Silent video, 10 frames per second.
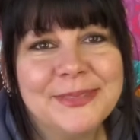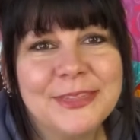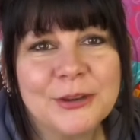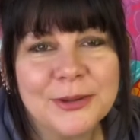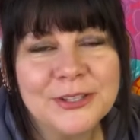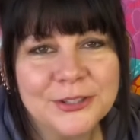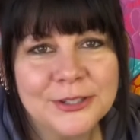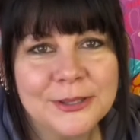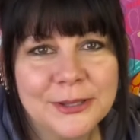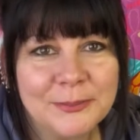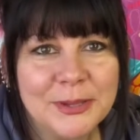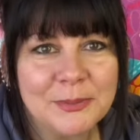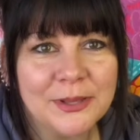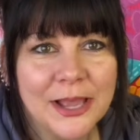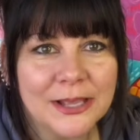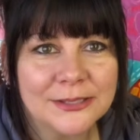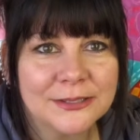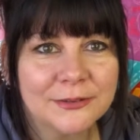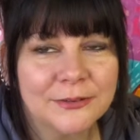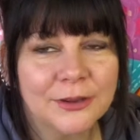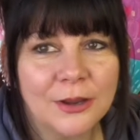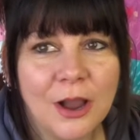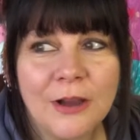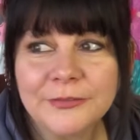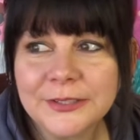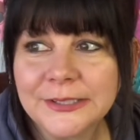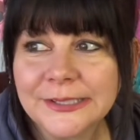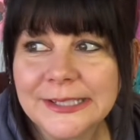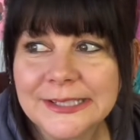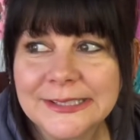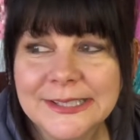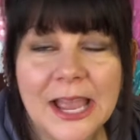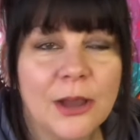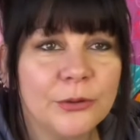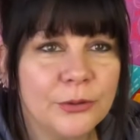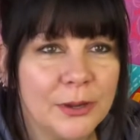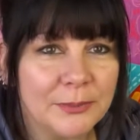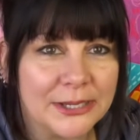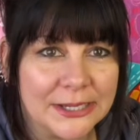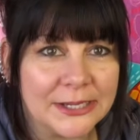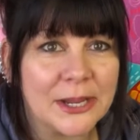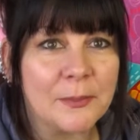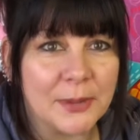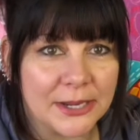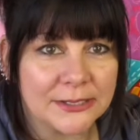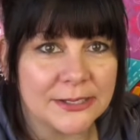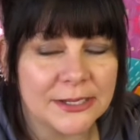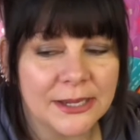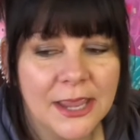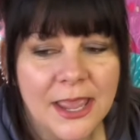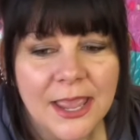The question that people ask often is, how do I begin a painting?